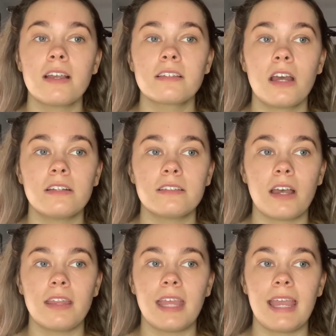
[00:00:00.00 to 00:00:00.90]
kind of
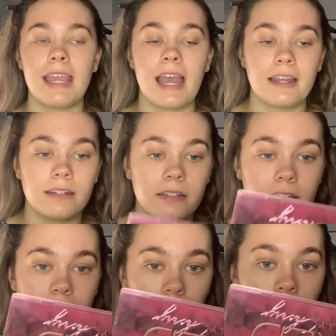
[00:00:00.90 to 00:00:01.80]
sign that he had
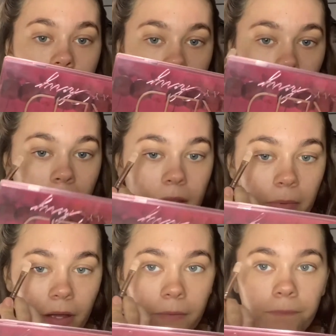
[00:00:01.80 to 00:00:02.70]

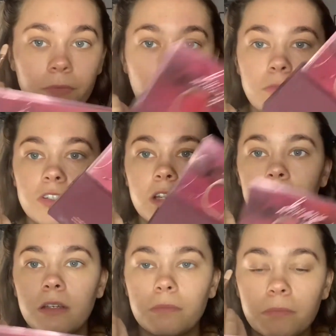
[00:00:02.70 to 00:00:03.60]
Sturge-Weber. I'm just
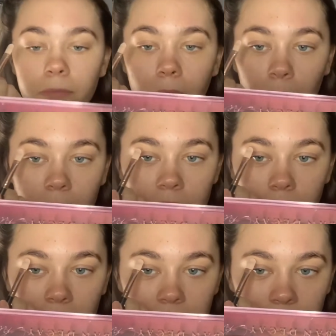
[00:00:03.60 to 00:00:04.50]
gonna pop on
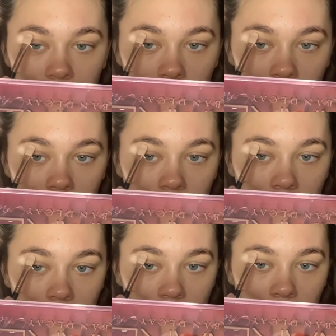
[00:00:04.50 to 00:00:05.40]
some concealer
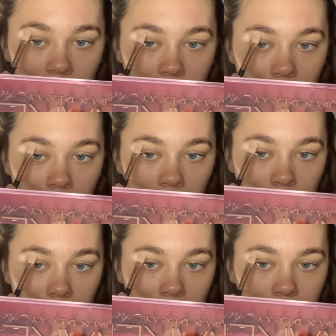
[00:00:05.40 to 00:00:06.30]
under my eyebrow.